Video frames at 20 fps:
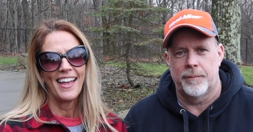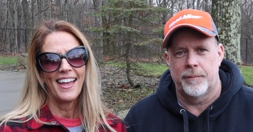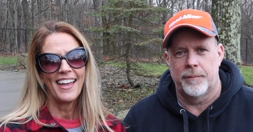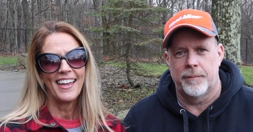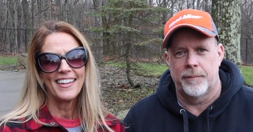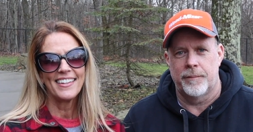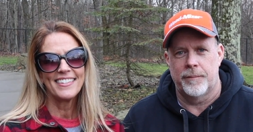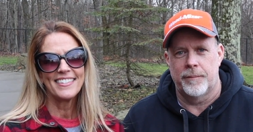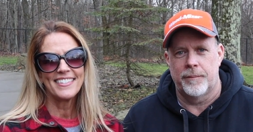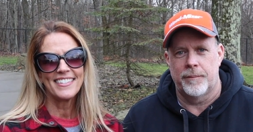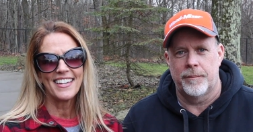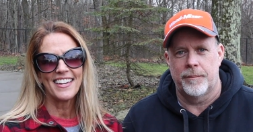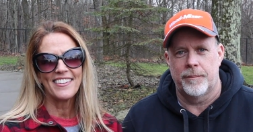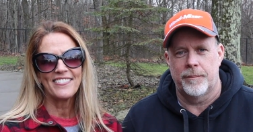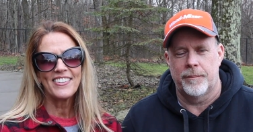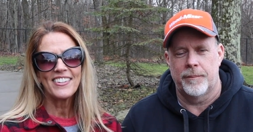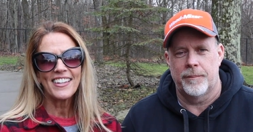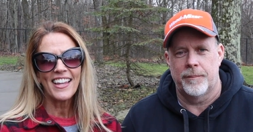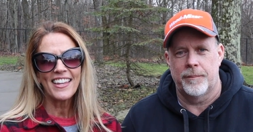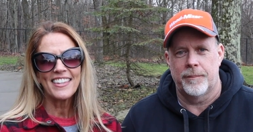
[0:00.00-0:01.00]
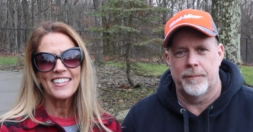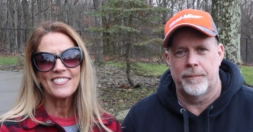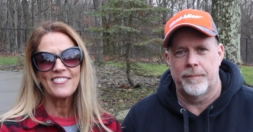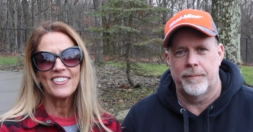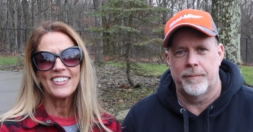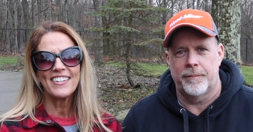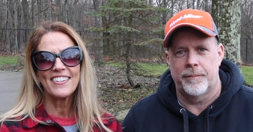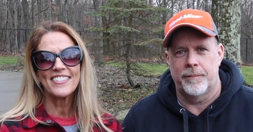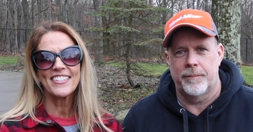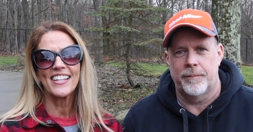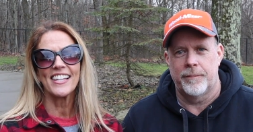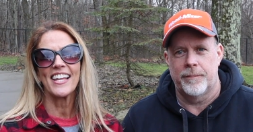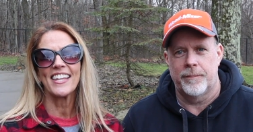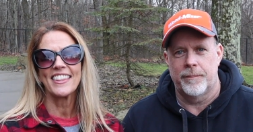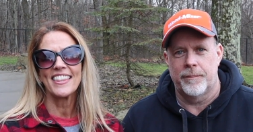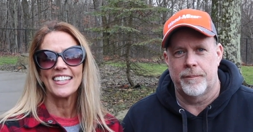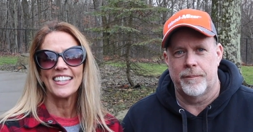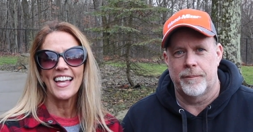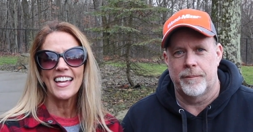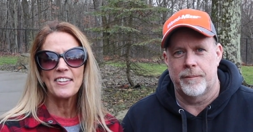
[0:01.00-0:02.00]
Speaker 1: And uh, if you like these videos,
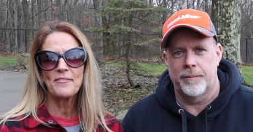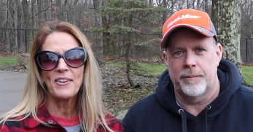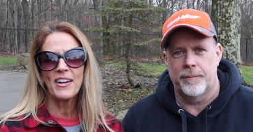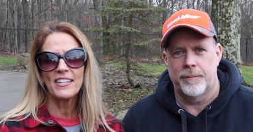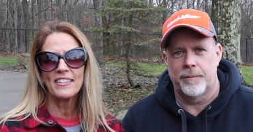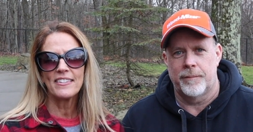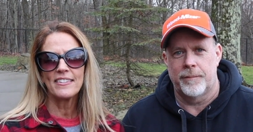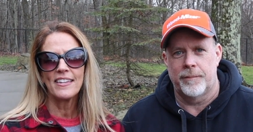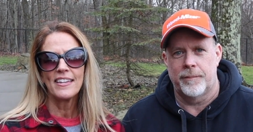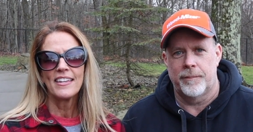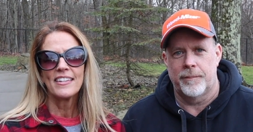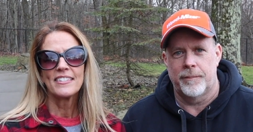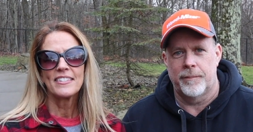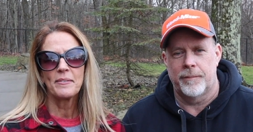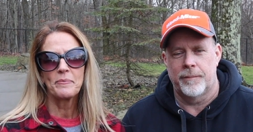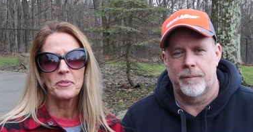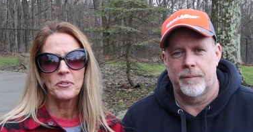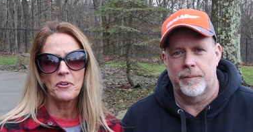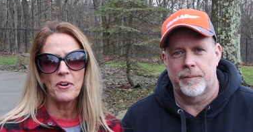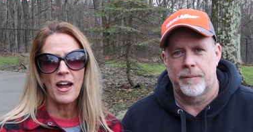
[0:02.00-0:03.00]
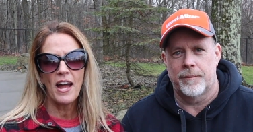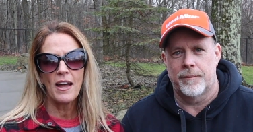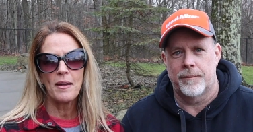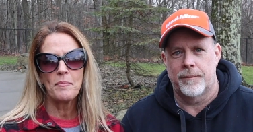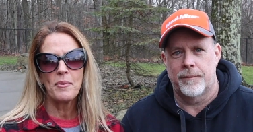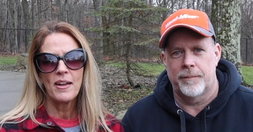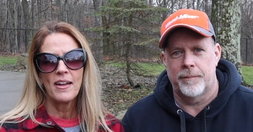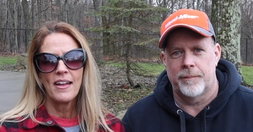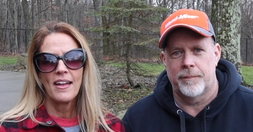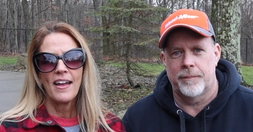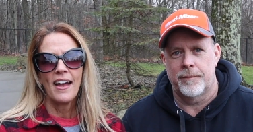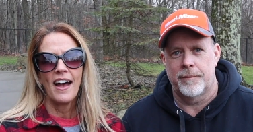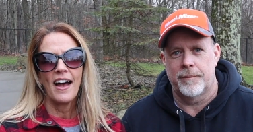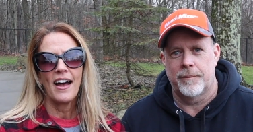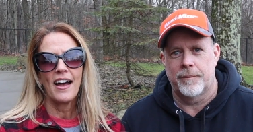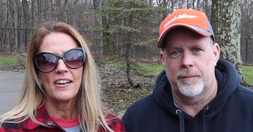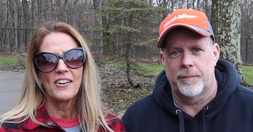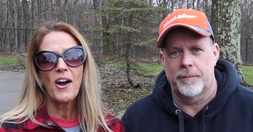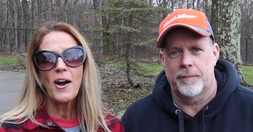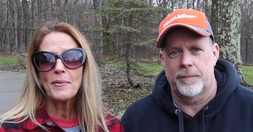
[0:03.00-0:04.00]
click the like button, subscribe
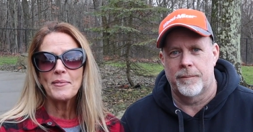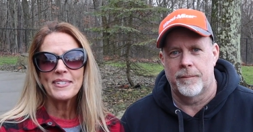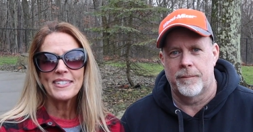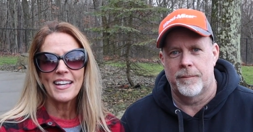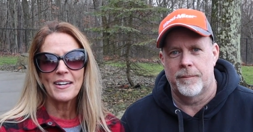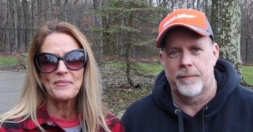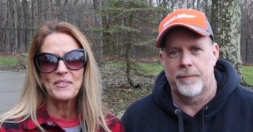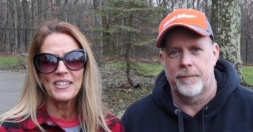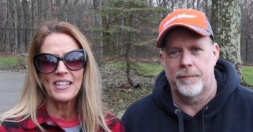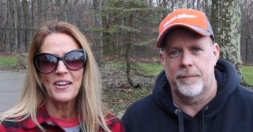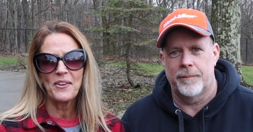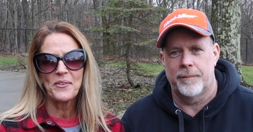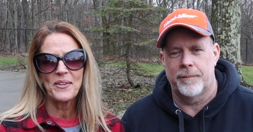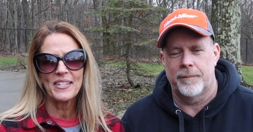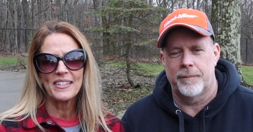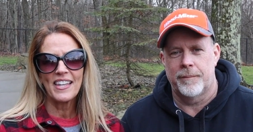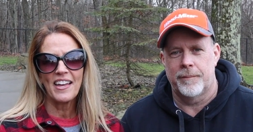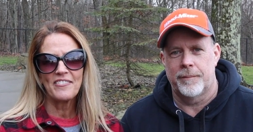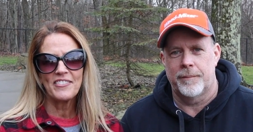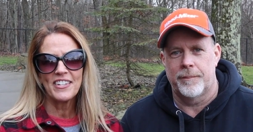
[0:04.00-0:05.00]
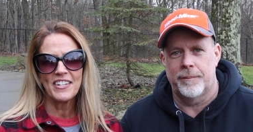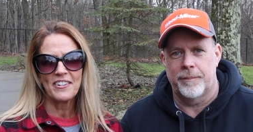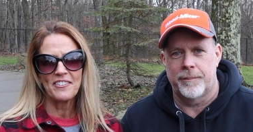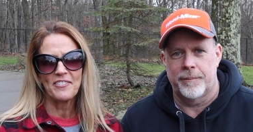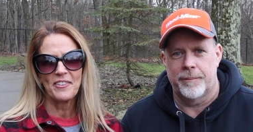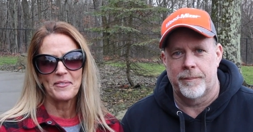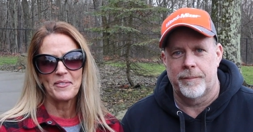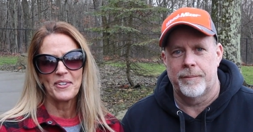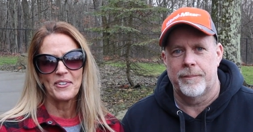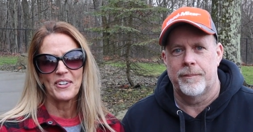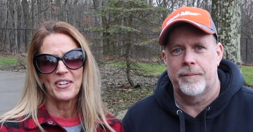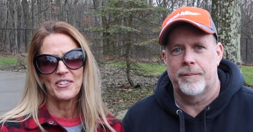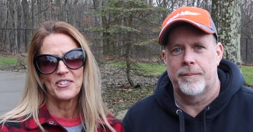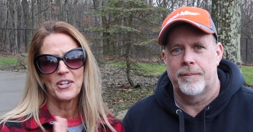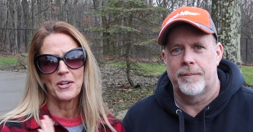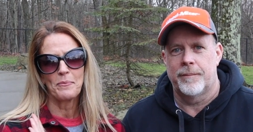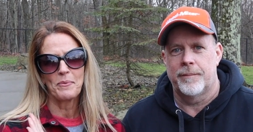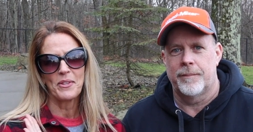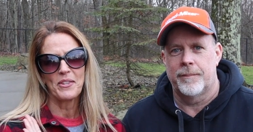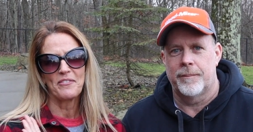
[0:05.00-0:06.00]
uh, comment down below. We'd love to hear from you and
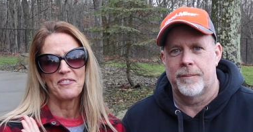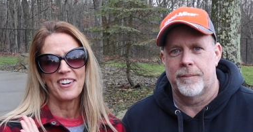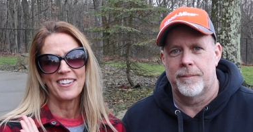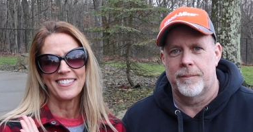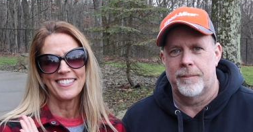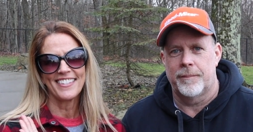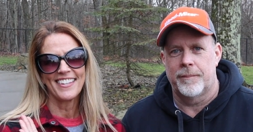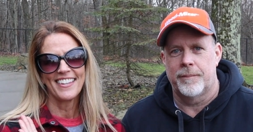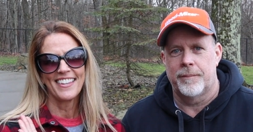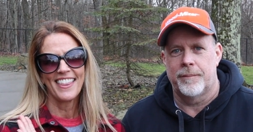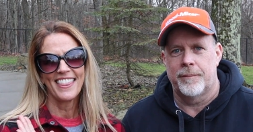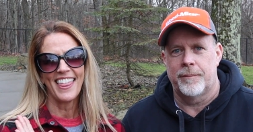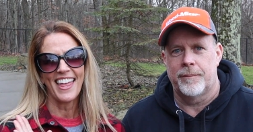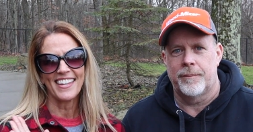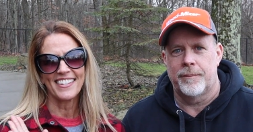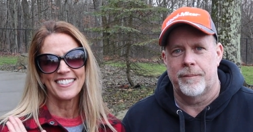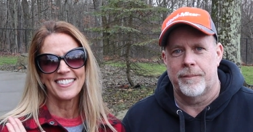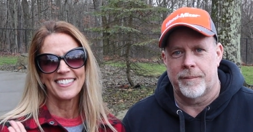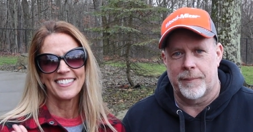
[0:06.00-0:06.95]
share them with your friends. Thanks.